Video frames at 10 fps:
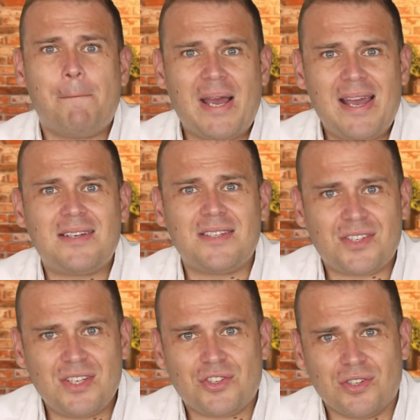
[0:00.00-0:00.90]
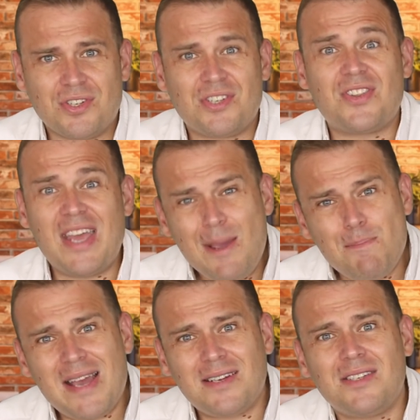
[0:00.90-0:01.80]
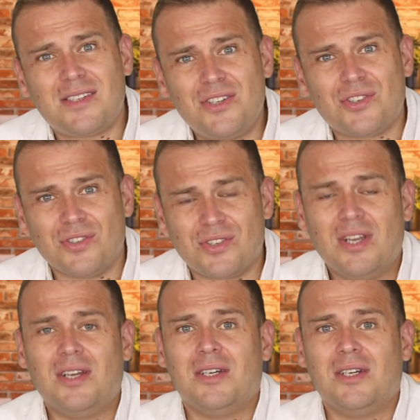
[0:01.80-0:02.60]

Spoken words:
bad decisions. It's their bad decisions